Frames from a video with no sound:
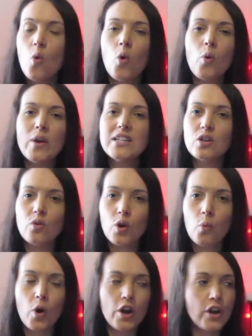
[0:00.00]
What way is it going
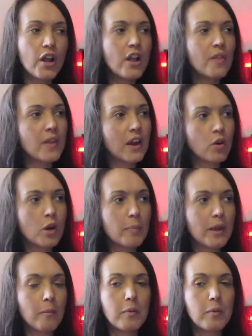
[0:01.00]
to work? They're going to be